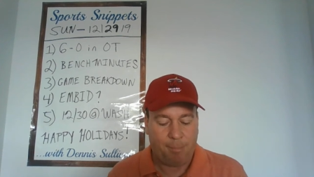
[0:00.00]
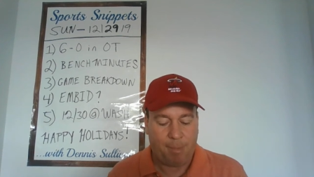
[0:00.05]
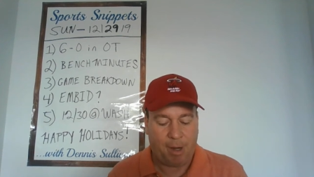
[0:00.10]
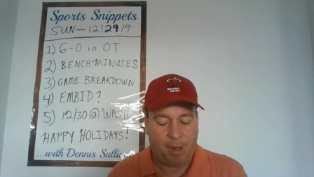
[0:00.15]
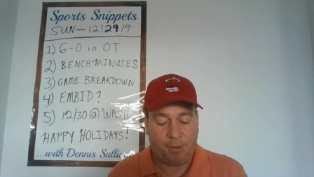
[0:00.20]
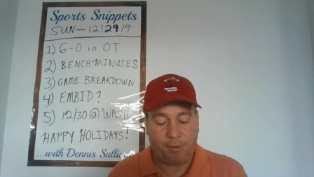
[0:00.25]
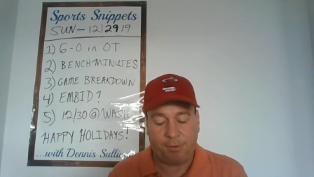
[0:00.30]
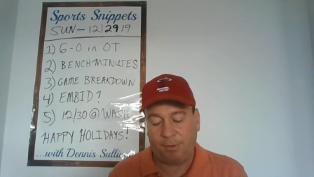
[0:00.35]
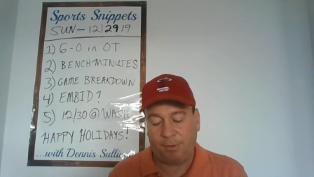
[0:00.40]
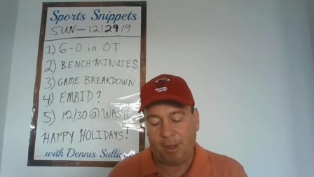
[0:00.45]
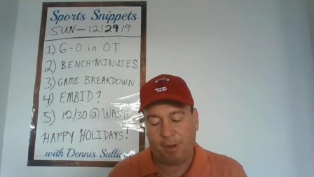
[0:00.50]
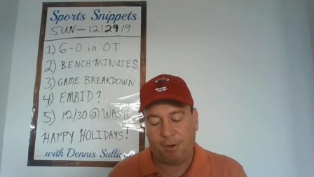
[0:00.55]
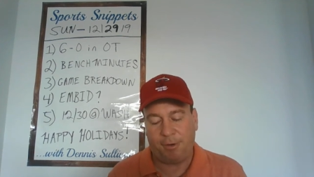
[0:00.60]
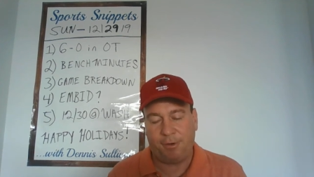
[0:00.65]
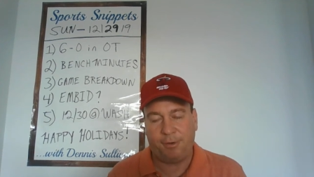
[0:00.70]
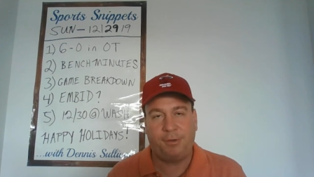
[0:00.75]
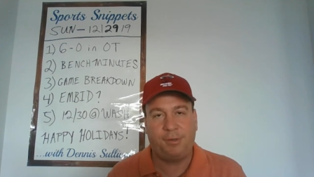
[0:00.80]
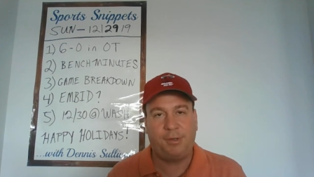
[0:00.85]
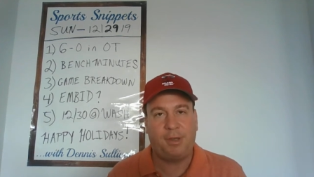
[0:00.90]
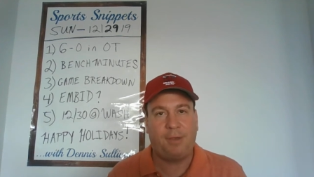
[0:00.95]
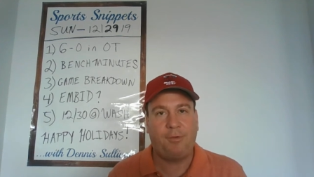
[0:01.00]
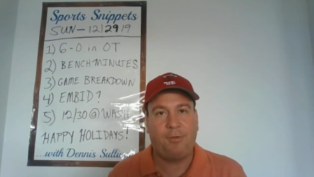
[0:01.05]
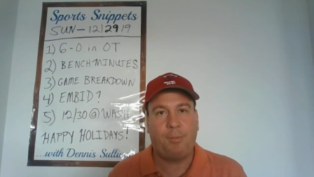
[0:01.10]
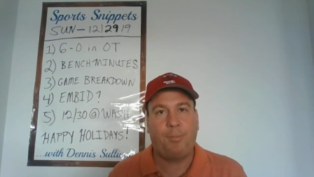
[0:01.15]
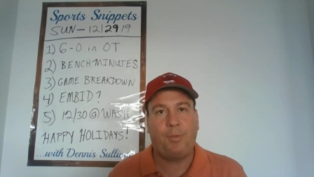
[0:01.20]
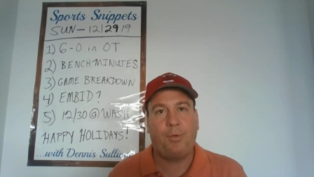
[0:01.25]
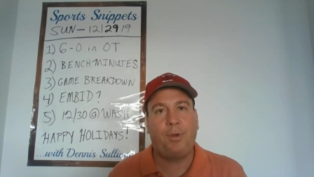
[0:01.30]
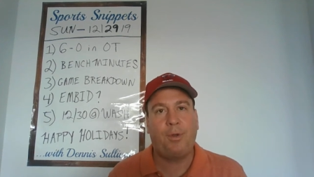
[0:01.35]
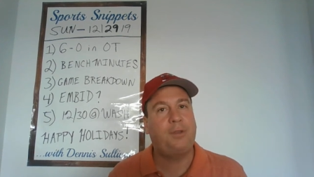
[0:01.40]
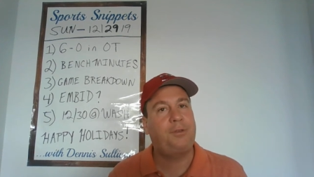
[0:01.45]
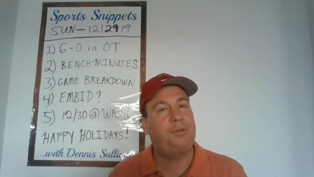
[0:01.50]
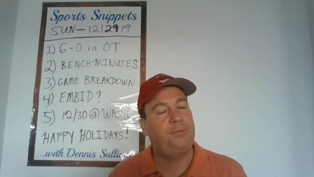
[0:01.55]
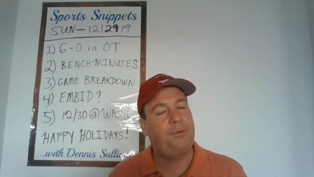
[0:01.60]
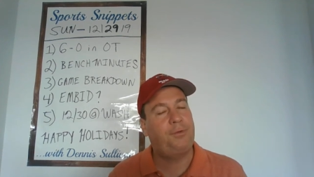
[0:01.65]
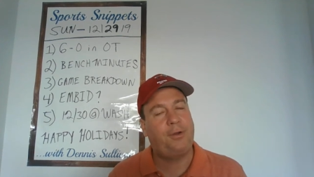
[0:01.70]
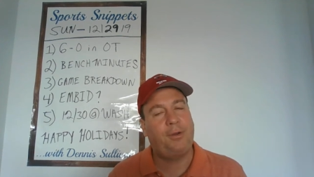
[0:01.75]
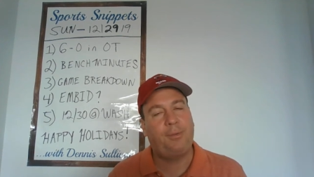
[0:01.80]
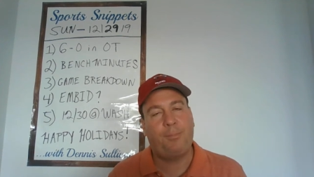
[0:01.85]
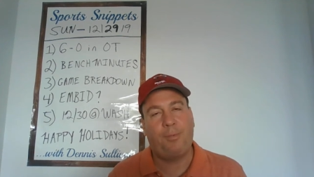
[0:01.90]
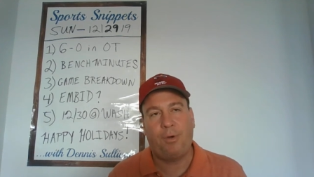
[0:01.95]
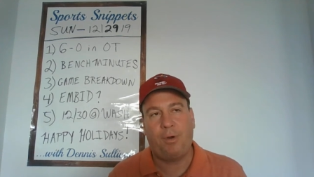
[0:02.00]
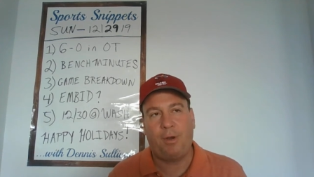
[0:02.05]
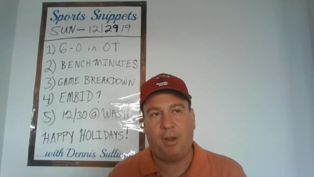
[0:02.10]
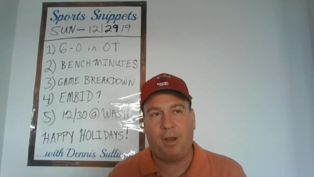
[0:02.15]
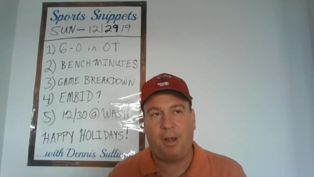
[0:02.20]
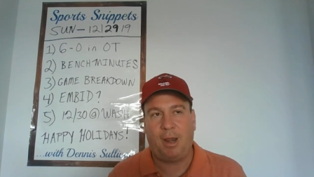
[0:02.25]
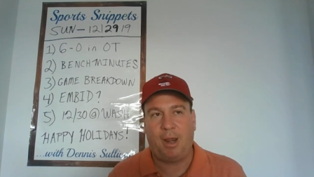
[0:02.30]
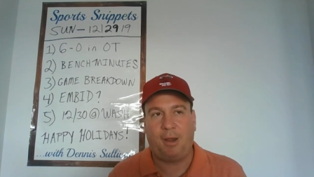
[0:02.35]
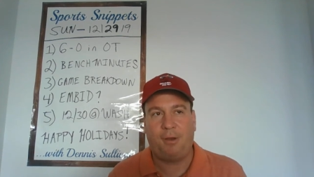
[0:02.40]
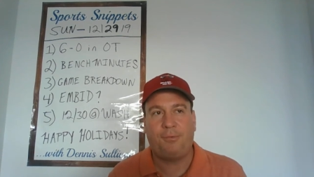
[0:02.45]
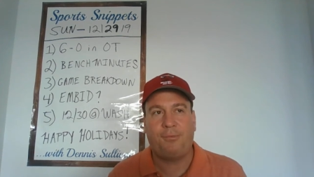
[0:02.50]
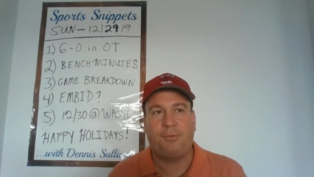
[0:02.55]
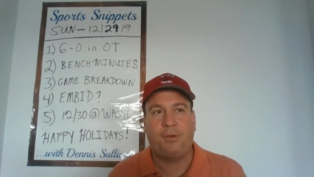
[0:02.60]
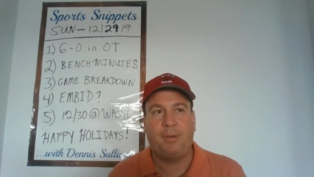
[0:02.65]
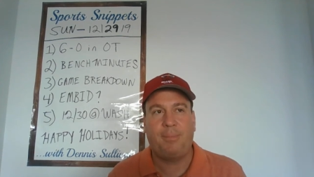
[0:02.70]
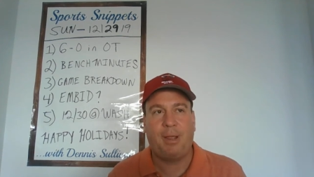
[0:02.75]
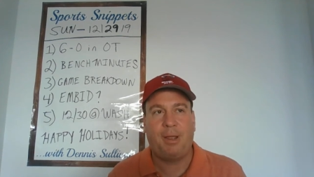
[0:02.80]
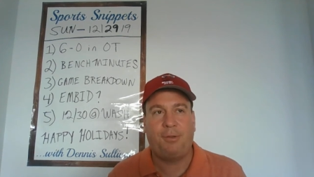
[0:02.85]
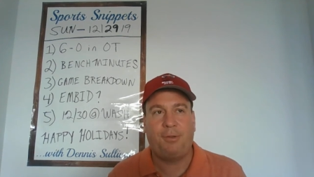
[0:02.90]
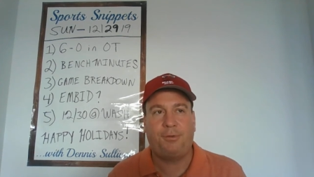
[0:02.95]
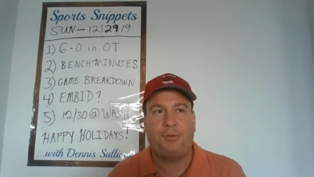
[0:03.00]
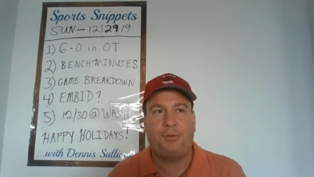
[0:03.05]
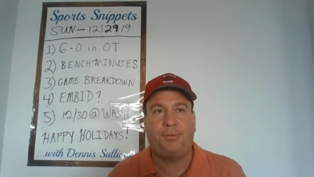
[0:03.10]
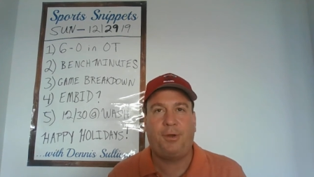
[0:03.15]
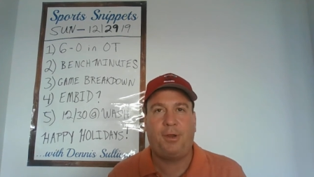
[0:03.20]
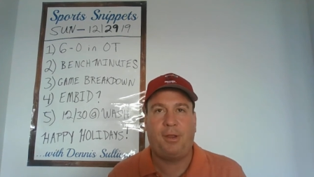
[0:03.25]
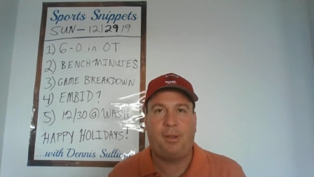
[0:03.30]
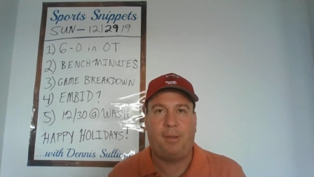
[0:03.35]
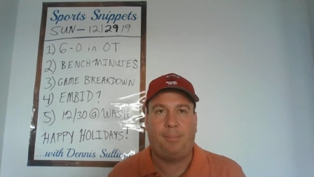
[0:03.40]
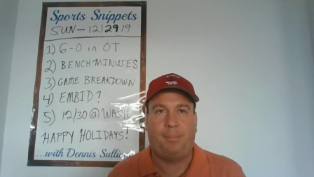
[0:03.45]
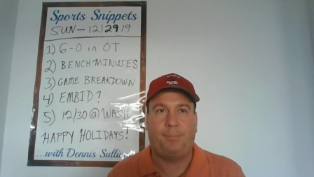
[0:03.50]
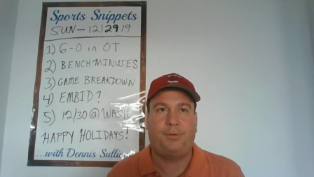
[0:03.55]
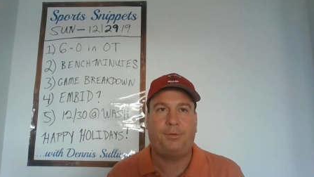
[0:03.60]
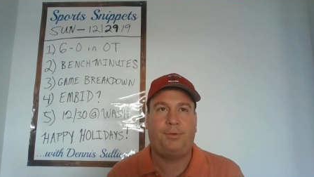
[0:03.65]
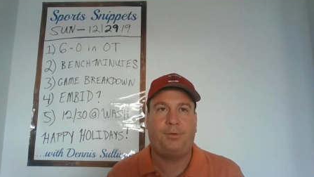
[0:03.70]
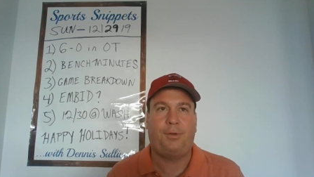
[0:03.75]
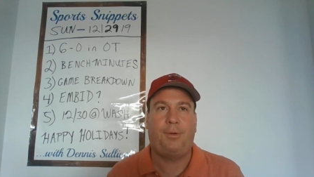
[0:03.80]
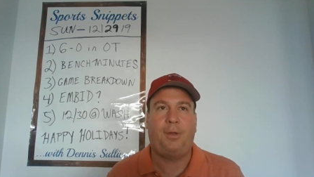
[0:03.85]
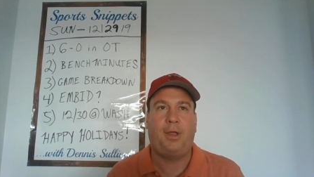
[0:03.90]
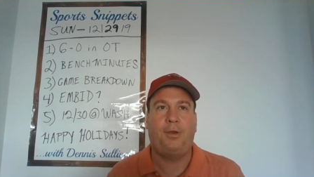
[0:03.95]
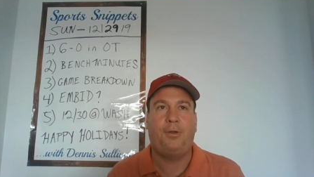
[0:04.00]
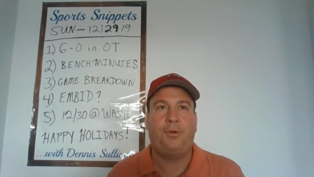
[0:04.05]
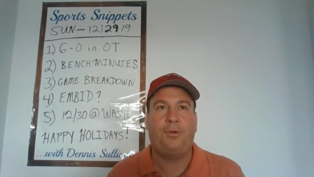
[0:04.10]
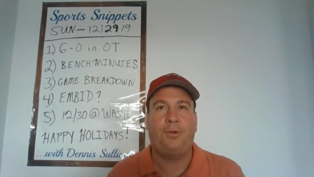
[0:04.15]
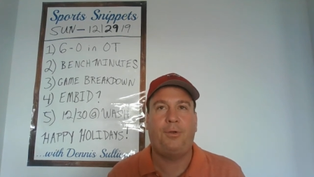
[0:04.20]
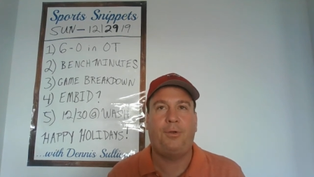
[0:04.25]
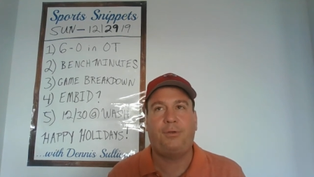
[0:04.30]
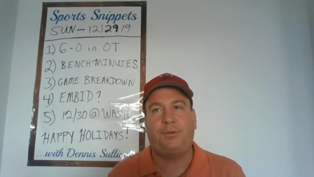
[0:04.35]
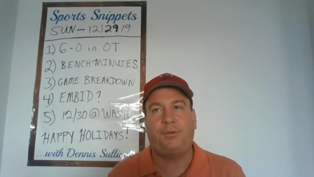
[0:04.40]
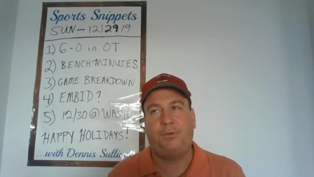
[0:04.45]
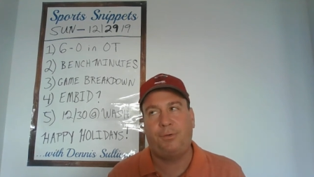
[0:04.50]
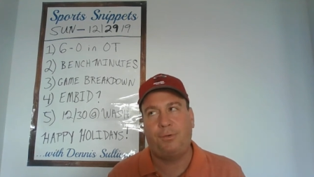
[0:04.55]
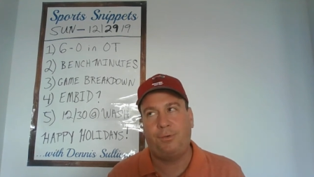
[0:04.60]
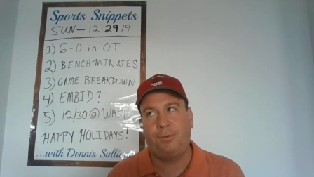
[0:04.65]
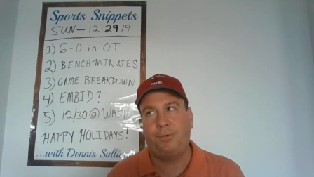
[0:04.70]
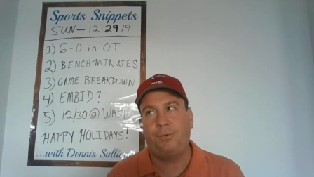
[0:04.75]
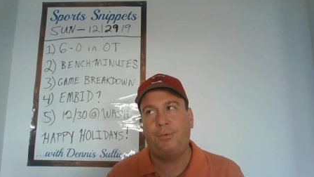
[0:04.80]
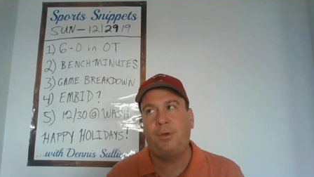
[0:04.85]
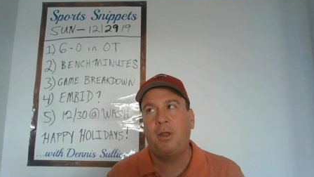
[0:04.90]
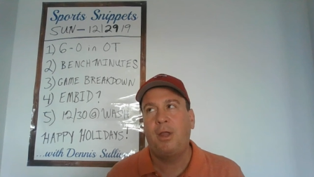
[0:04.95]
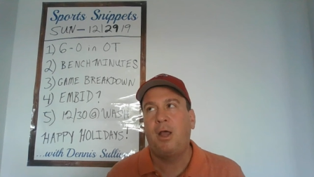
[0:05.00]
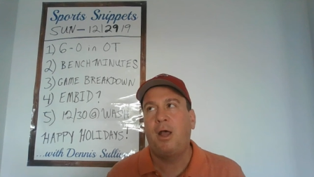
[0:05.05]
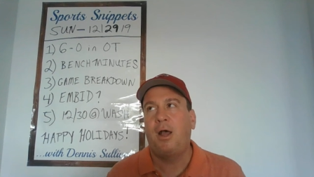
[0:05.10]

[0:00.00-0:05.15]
Myers Leonard, 7 points, very important, 8 rebounds for him. So I noticed too